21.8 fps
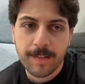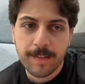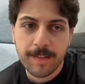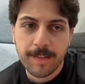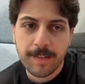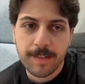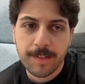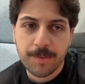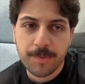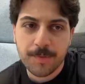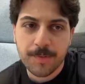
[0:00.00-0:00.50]

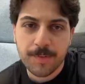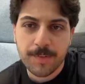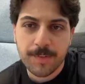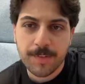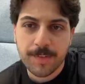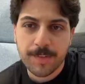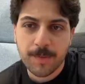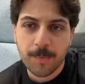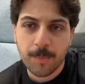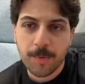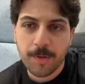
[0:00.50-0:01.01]

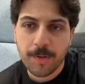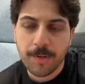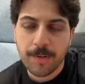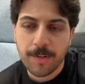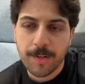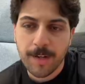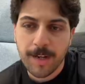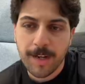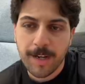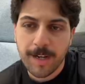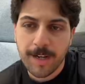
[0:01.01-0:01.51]
Interesting. So we're
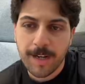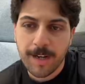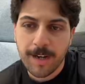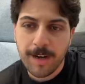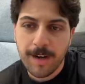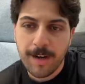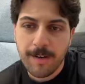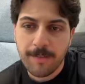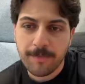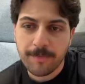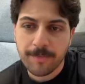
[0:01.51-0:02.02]
on
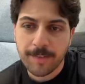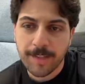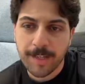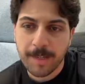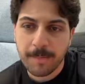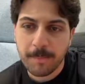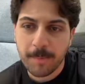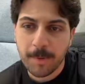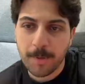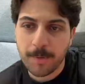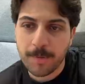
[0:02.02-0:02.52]

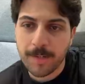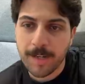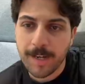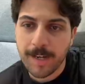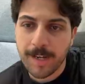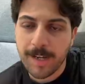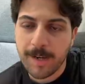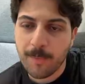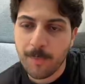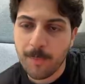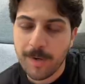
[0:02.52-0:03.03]
offline mode.
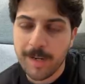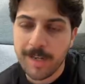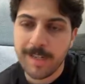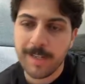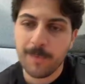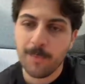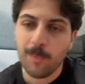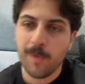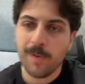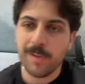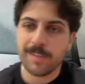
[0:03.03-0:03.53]
When
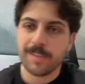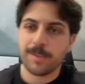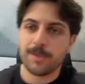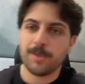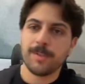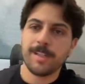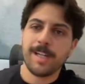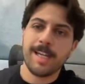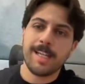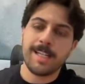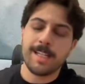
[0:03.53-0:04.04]
it was
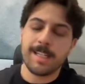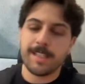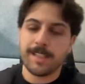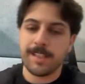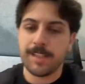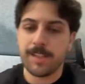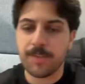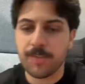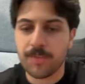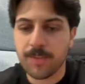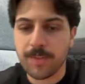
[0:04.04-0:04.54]
creating
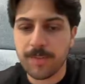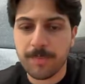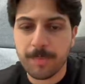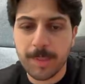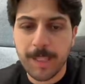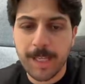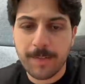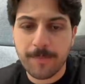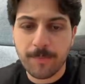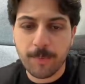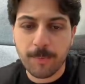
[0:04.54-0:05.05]
this
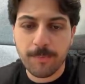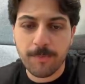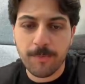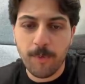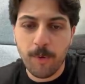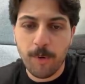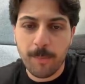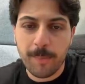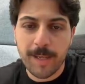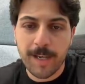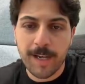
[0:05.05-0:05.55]
platform
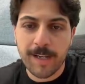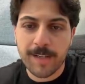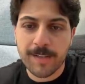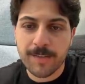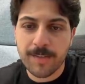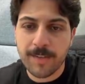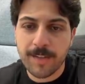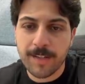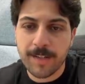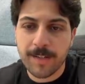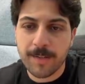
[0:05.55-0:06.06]
for me, I
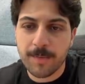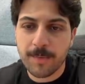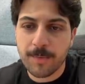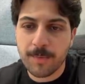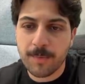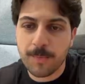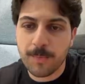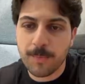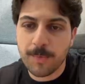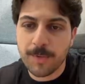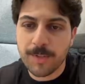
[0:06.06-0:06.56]
saw that it
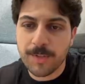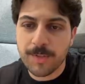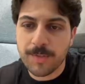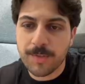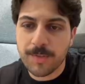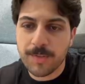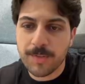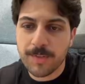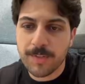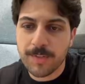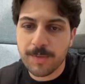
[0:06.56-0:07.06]

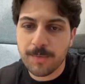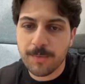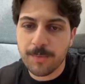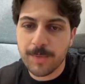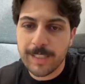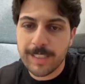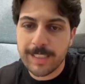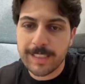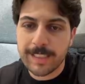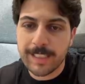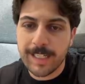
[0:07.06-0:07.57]
was
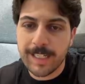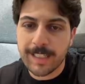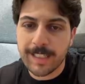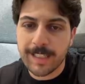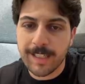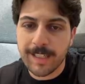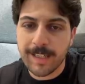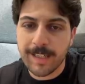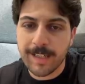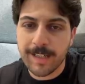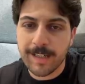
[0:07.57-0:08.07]

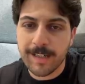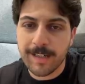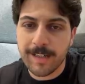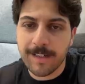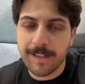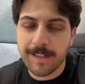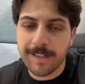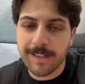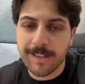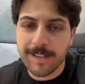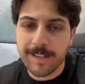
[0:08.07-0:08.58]
relying
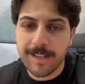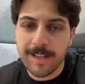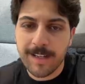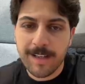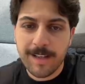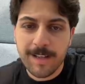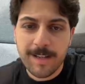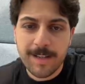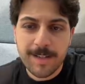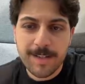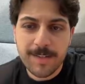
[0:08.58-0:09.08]
on
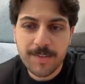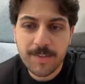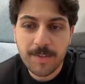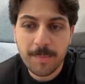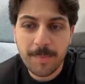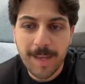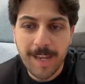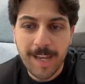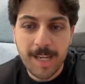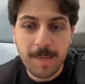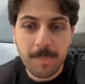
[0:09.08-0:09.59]

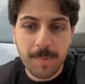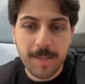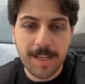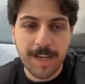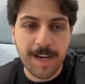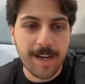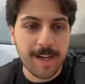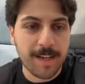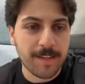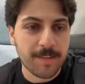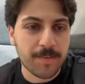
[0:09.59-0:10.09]
some
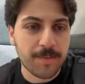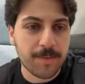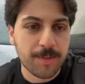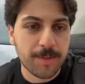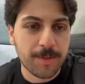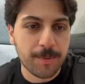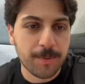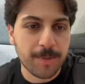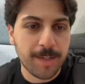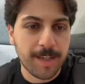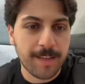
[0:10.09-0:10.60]
APIs to
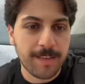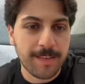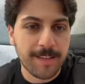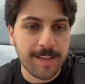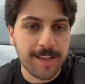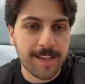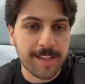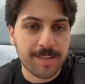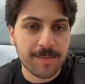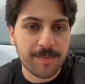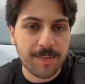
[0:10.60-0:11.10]
create the
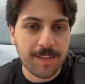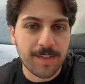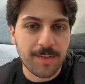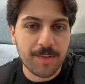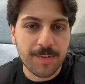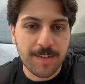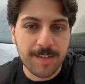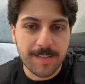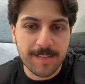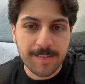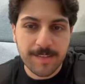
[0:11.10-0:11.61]

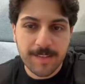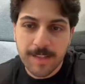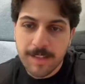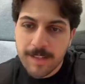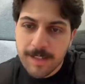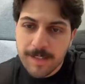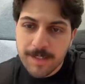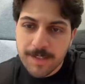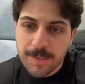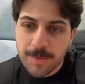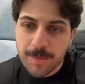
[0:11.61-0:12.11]
SVGs.
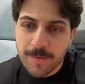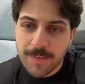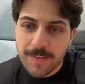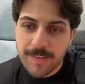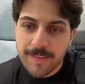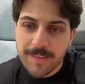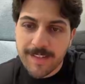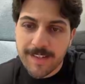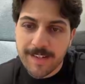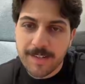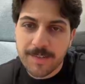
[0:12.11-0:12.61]
So I
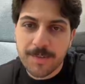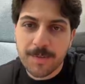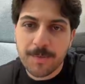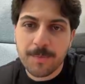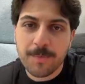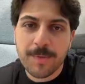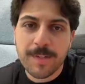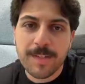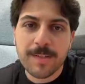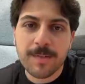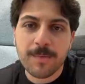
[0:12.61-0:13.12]
think that is the
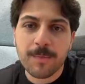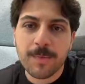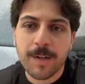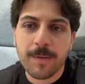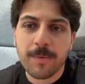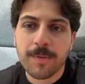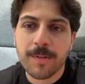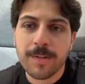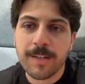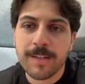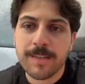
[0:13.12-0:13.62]
reason why
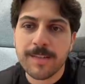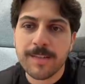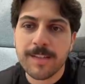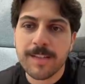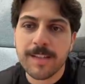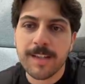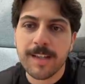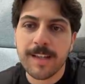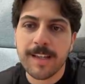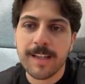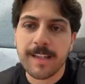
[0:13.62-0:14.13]
we're not
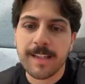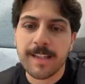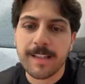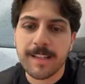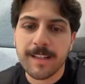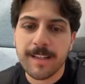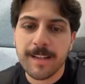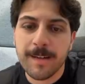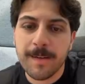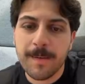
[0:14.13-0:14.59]
seeing any